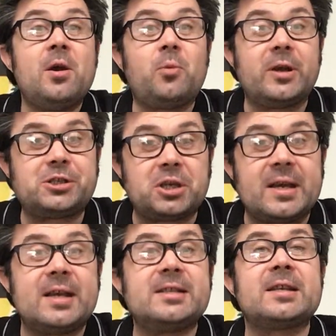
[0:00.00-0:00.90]
which
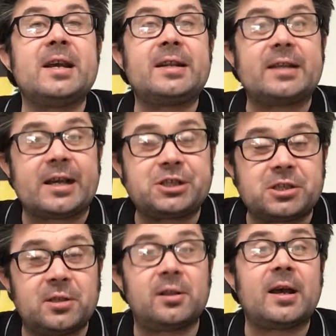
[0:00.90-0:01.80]
is
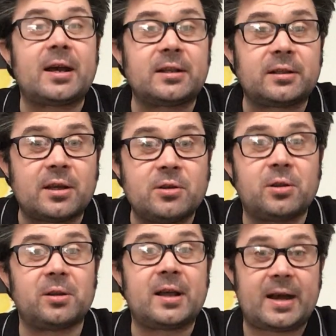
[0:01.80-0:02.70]
national and
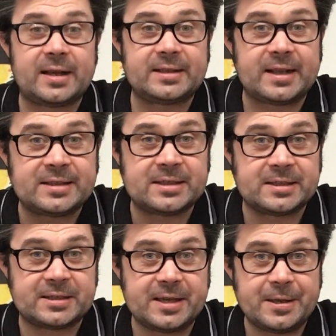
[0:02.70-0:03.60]
local
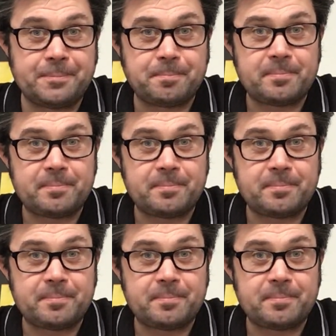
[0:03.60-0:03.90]
identity.